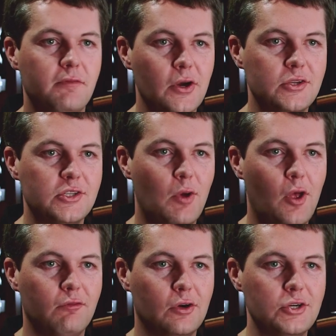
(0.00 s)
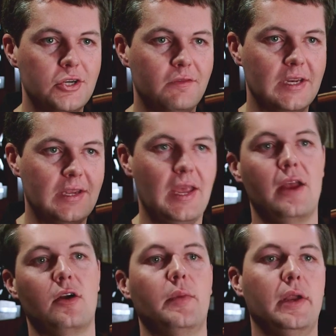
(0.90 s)
very small version of a
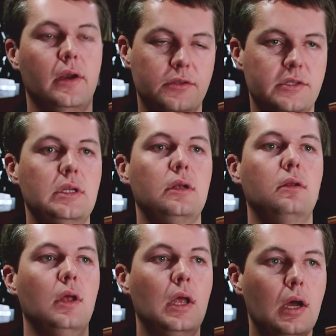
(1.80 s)
decanter, but it'll still